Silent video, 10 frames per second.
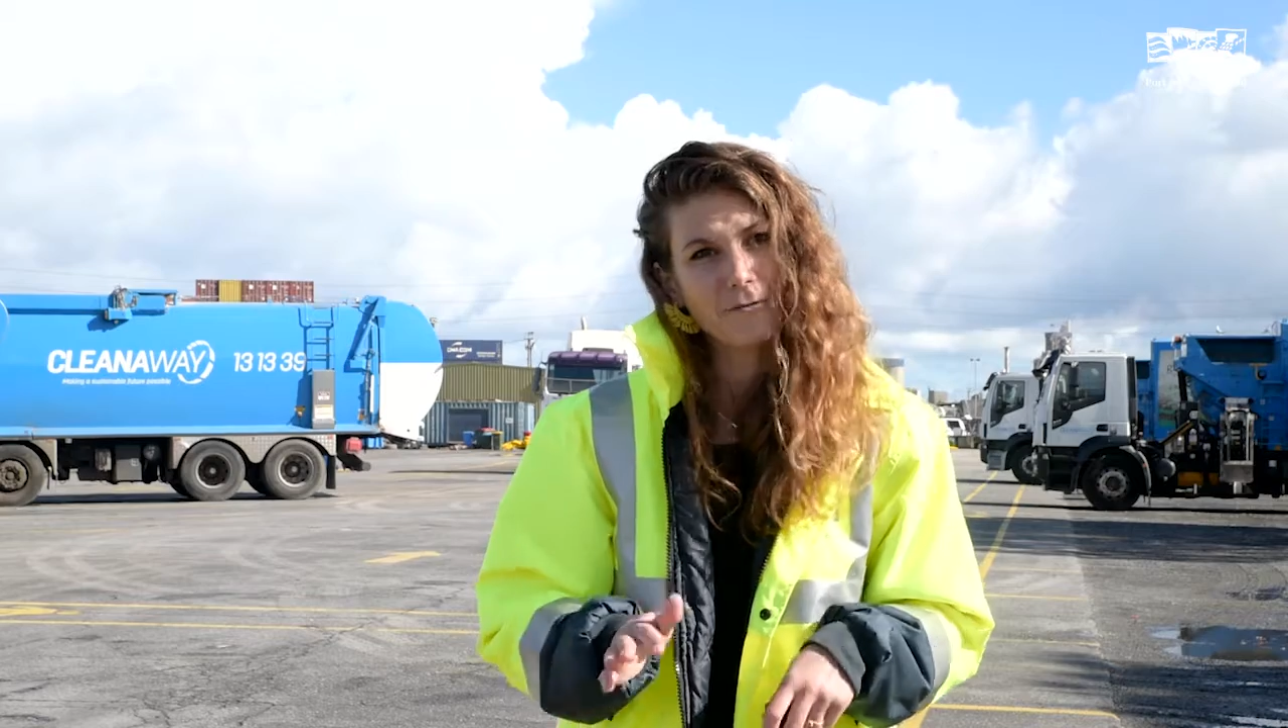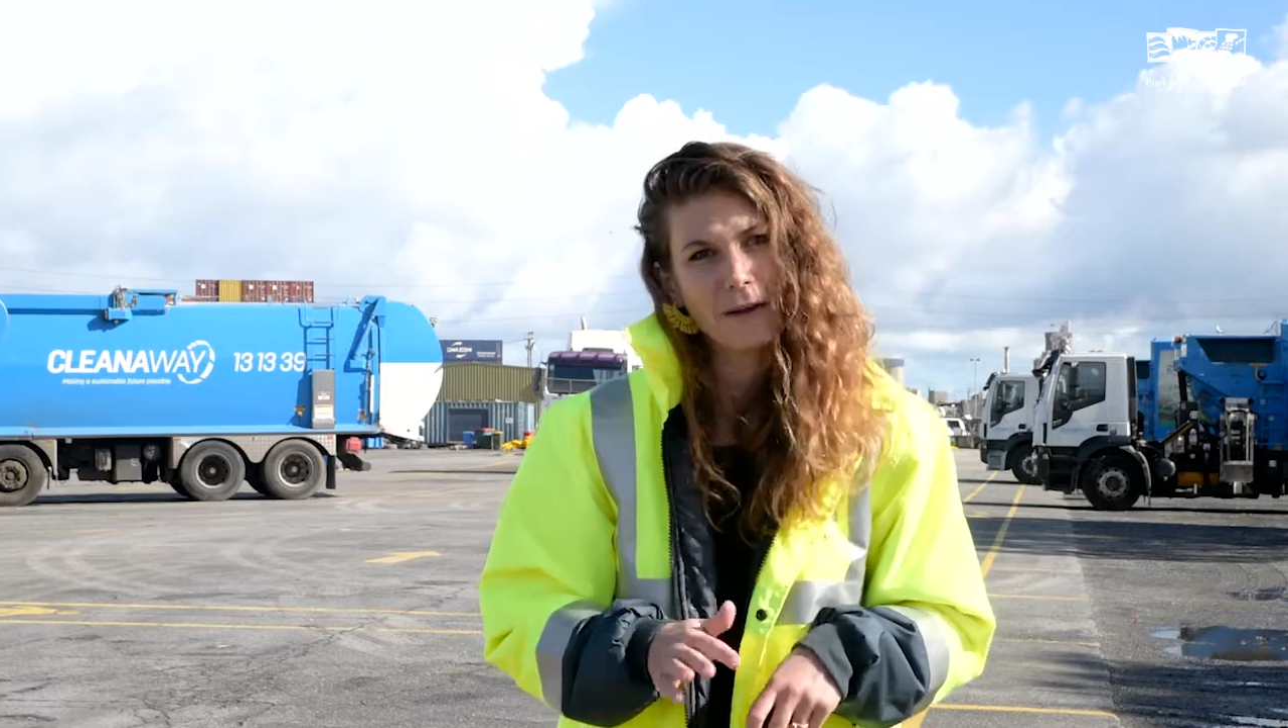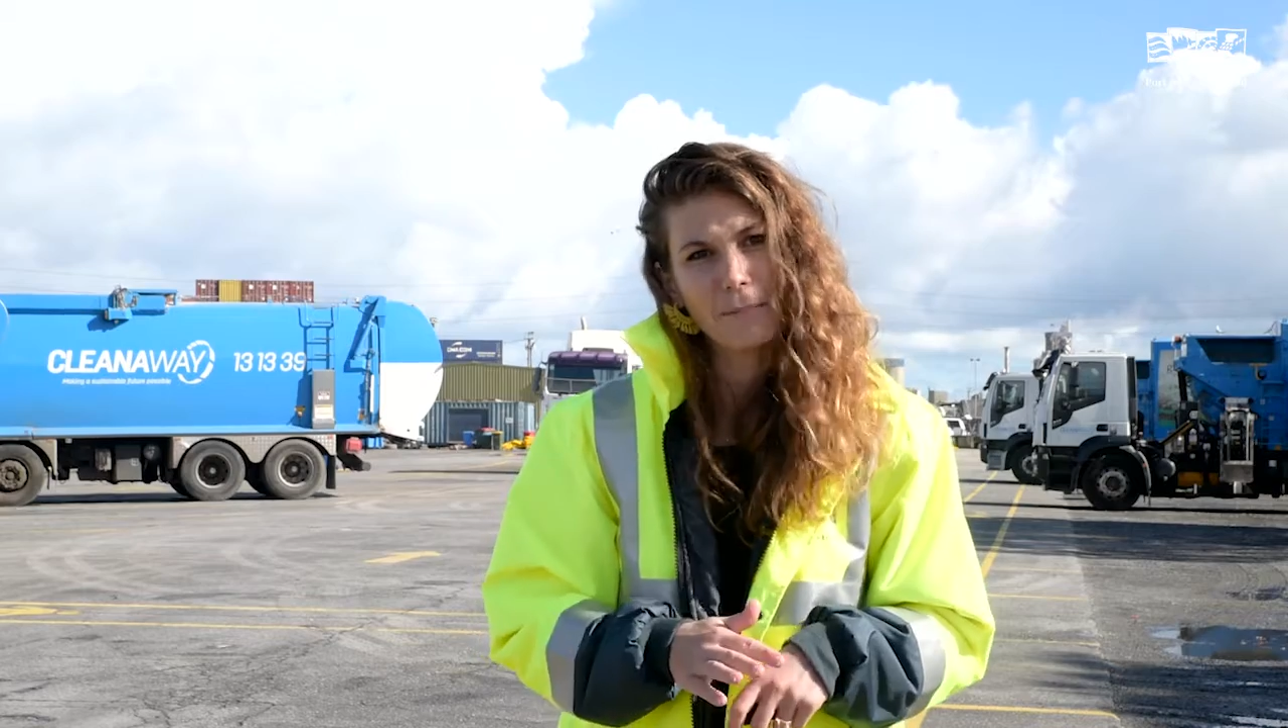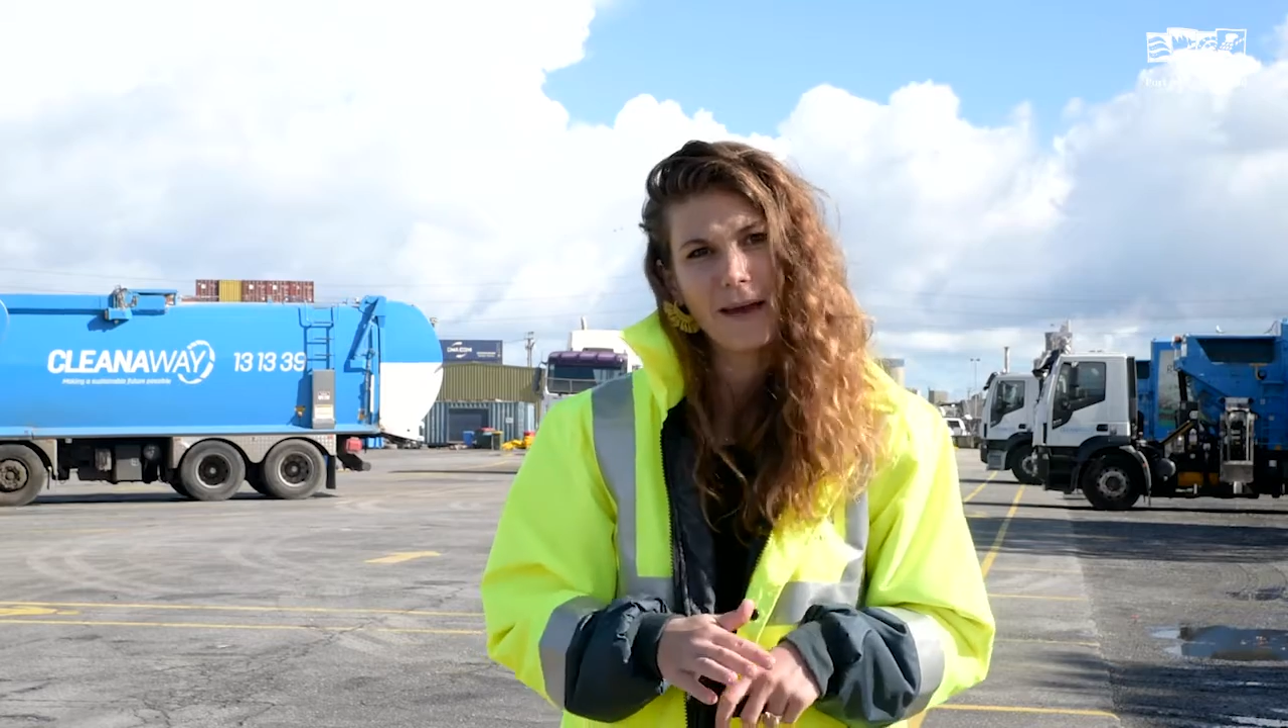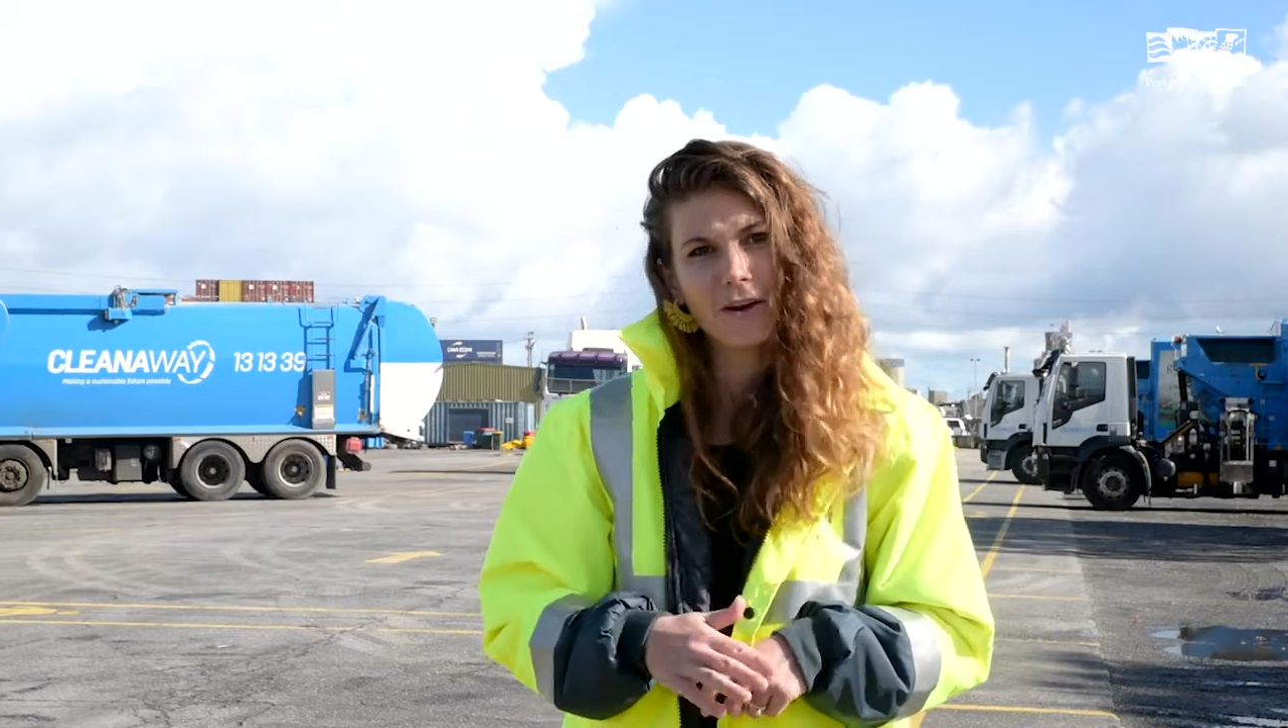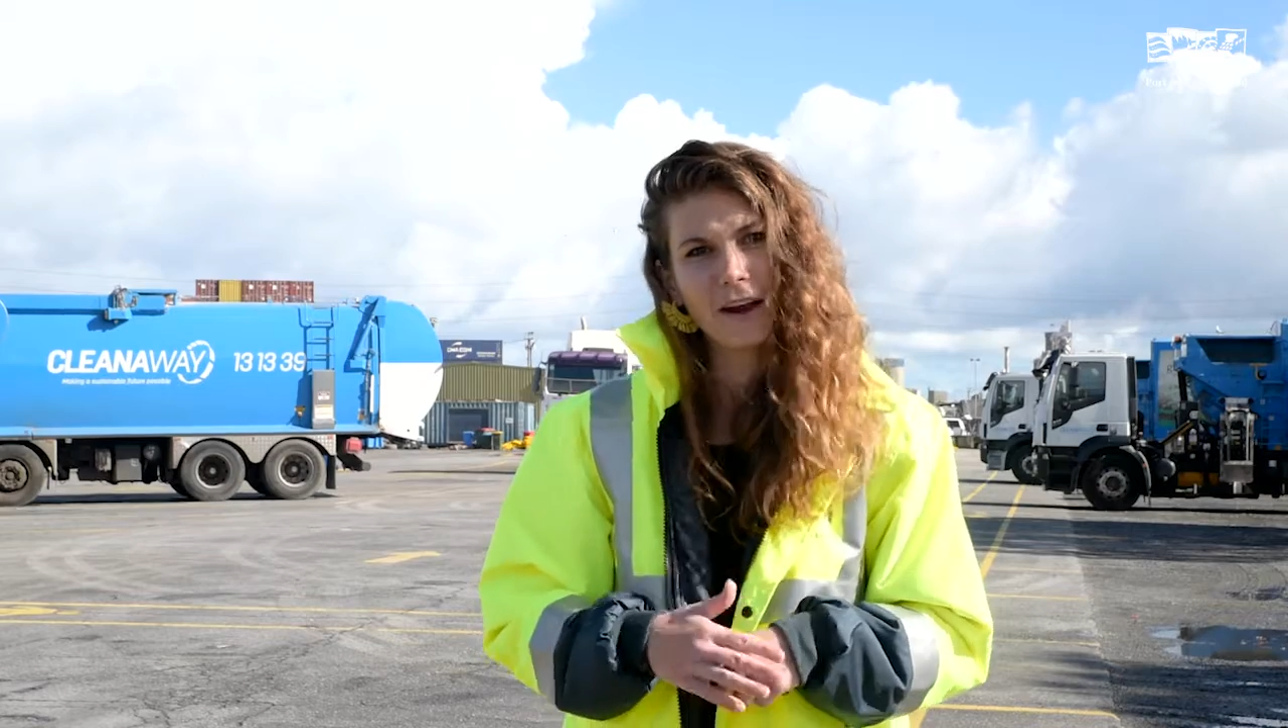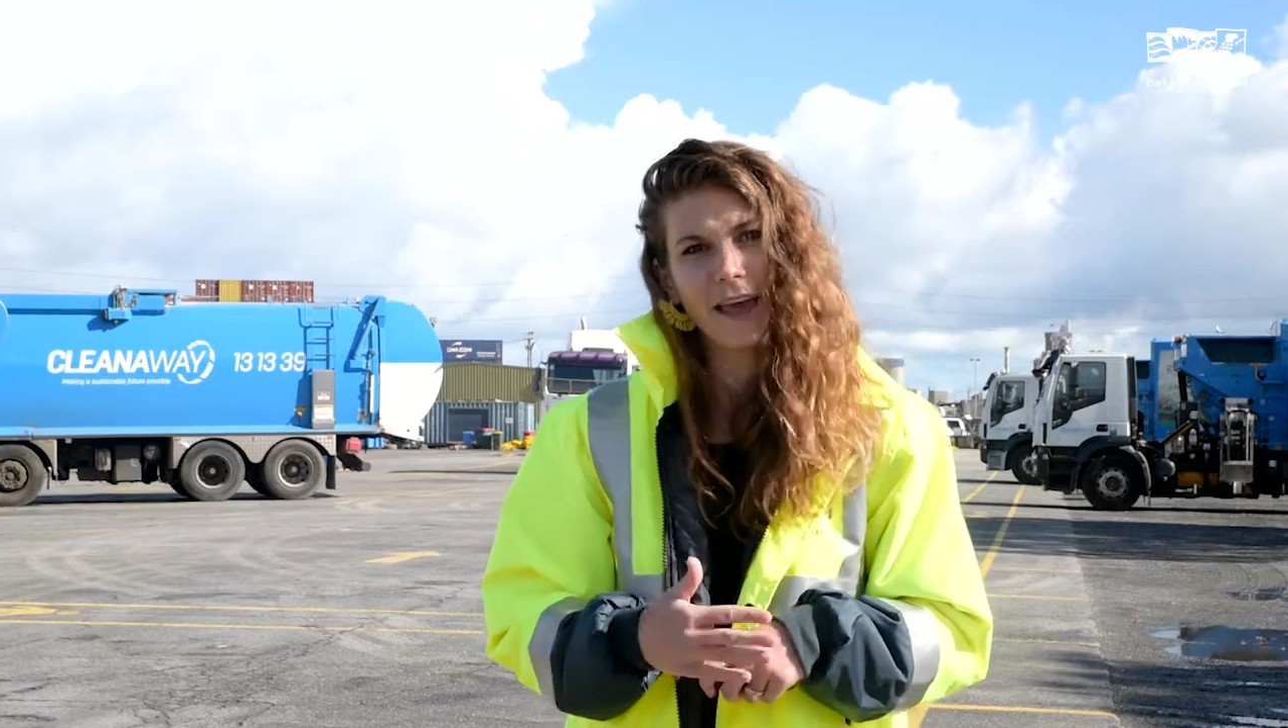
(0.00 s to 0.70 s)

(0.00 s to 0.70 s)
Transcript: feedback on